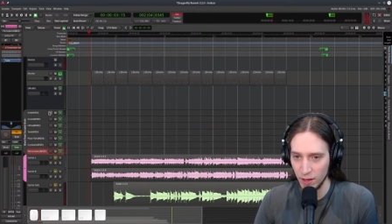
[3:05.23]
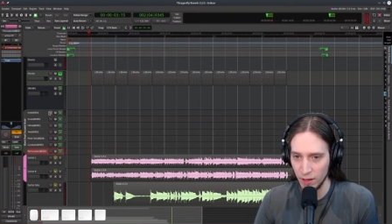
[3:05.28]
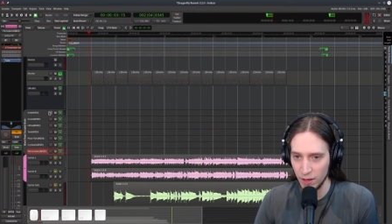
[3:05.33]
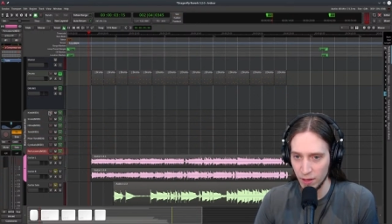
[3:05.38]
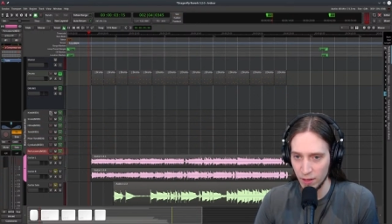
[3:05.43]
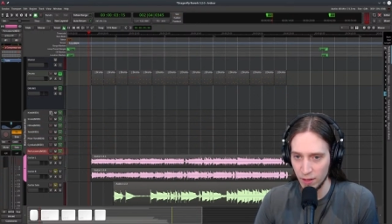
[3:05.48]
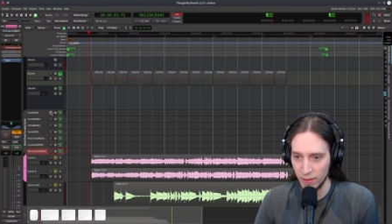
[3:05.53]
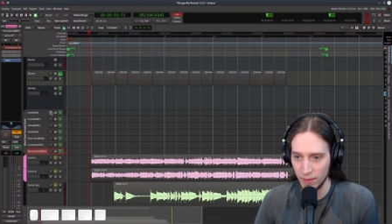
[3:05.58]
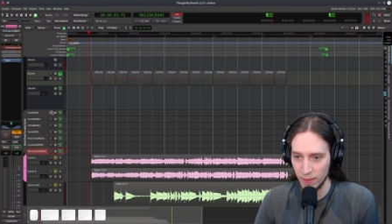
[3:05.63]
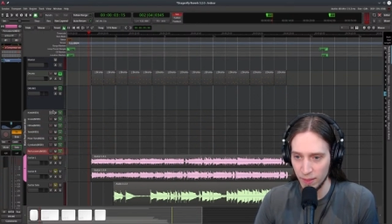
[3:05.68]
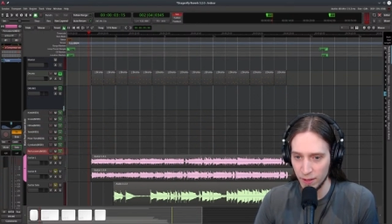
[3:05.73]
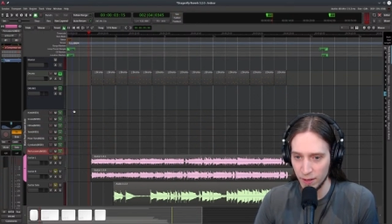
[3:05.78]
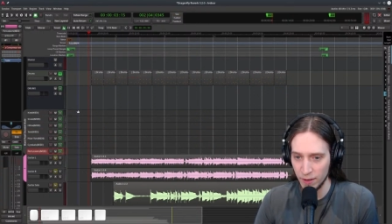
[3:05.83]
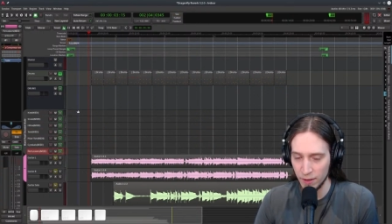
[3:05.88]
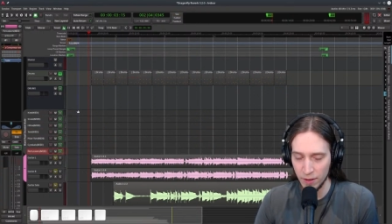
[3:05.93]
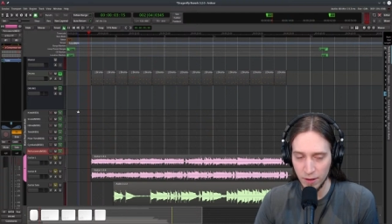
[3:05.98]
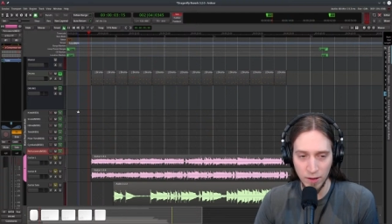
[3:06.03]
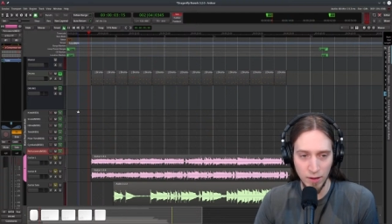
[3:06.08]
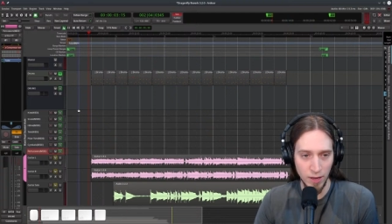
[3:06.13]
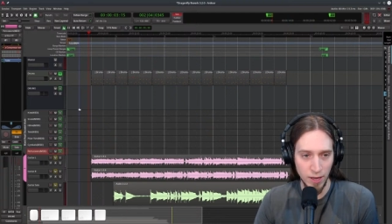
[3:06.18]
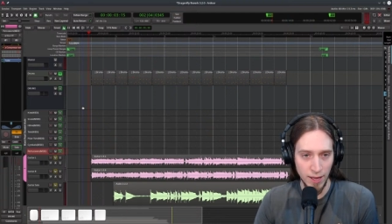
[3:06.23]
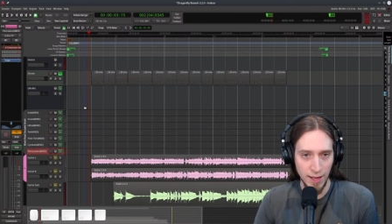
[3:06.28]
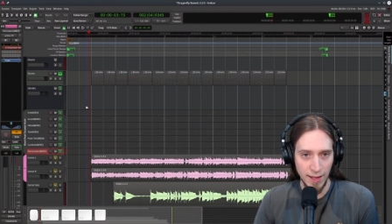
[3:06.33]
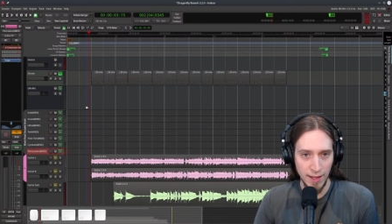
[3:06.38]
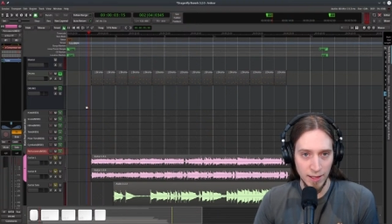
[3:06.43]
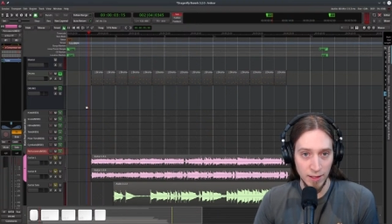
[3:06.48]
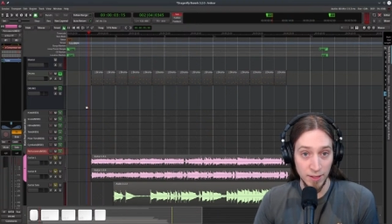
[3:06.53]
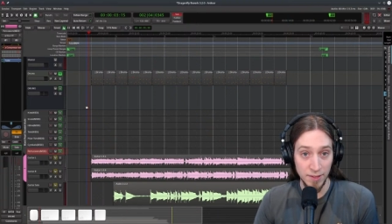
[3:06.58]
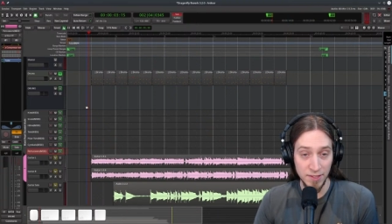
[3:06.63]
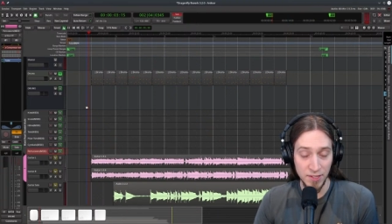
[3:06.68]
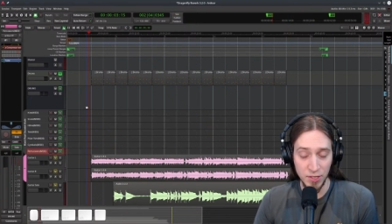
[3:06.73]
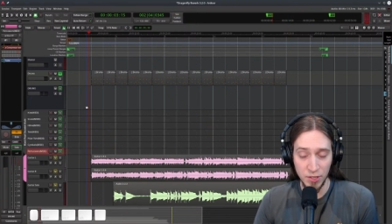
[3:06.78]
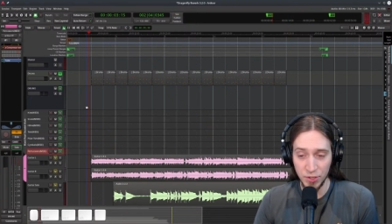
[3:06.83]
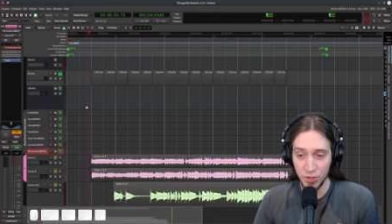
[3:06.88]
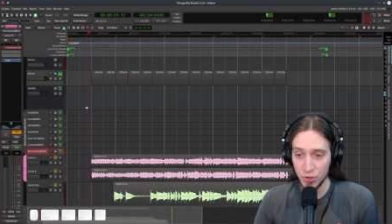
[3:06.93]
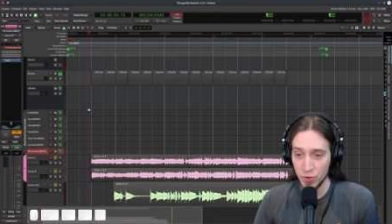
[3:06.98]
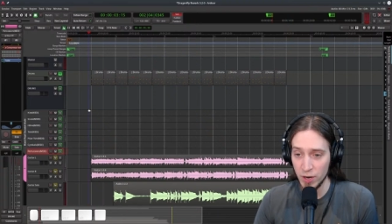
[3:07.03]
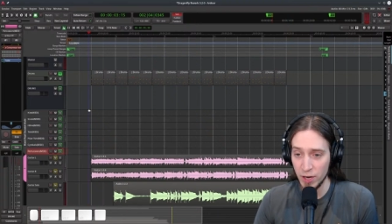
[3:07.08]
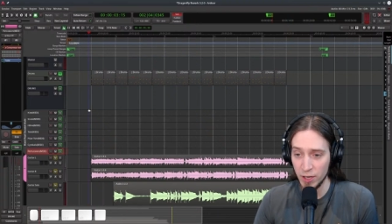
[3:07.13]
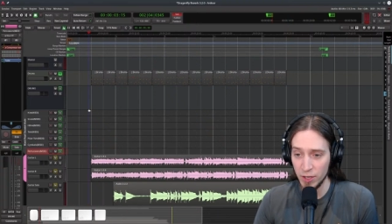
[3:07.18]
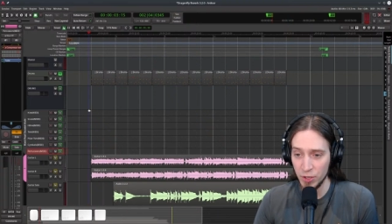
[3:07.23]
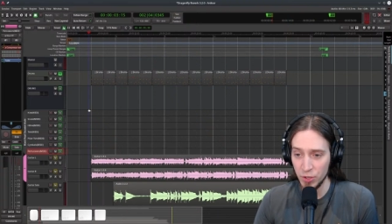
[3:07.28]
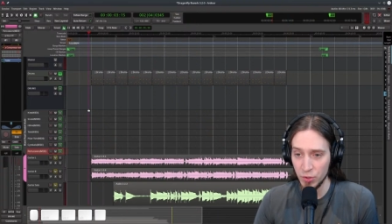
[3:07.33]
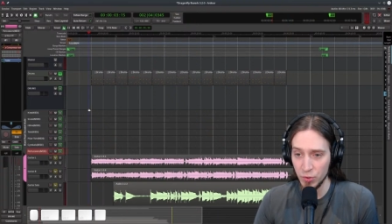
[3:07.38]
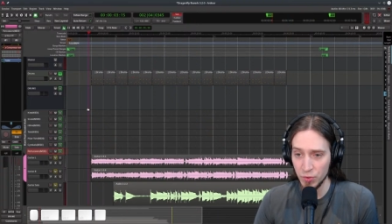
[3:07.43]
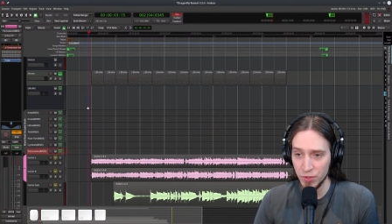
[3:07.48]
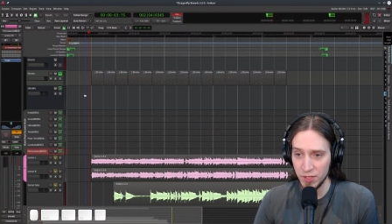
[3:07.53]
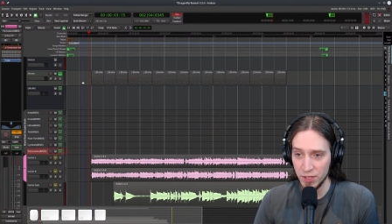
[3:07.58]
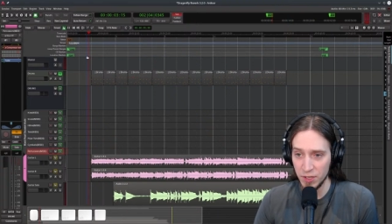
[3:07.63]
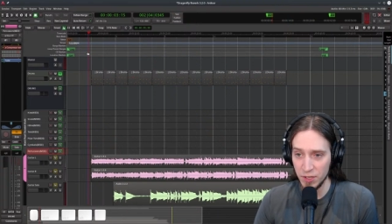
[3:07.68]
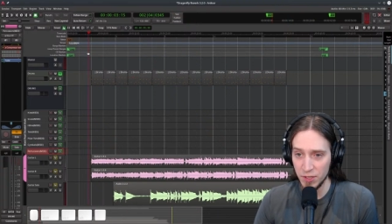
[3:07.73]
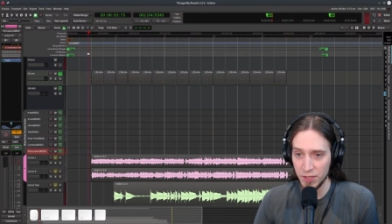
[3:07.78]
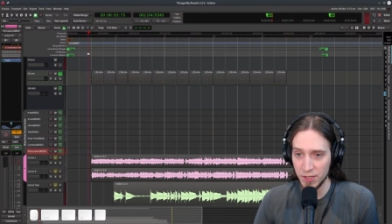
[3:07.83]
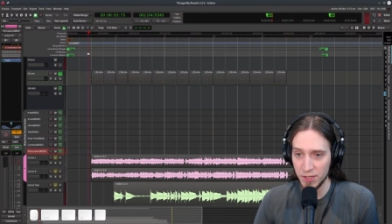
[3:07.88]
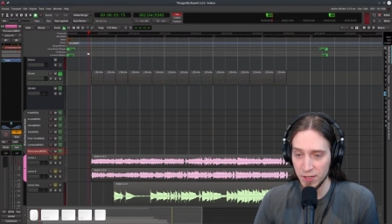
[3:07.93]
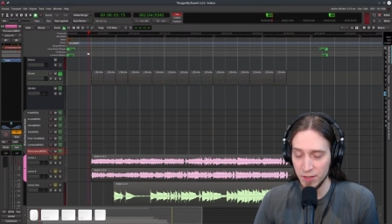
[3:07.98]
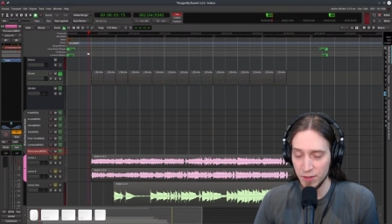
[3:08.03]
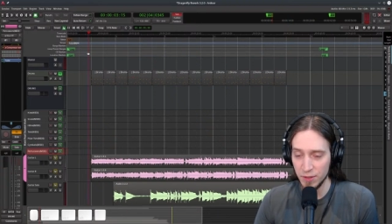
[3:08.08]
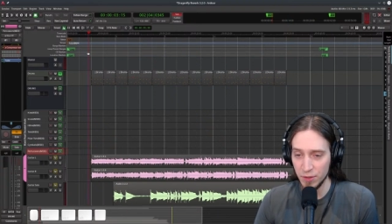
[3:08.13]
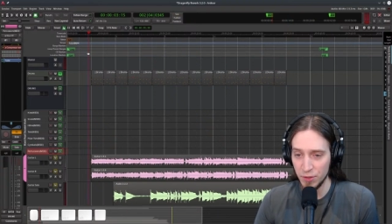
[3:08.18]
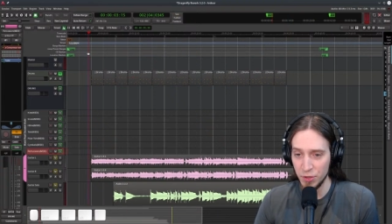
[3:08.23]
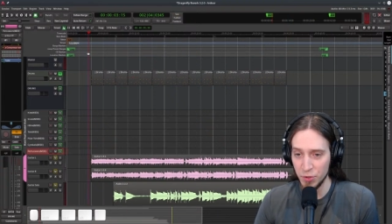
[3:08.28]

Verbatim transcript: And uh, let's try and use these uh,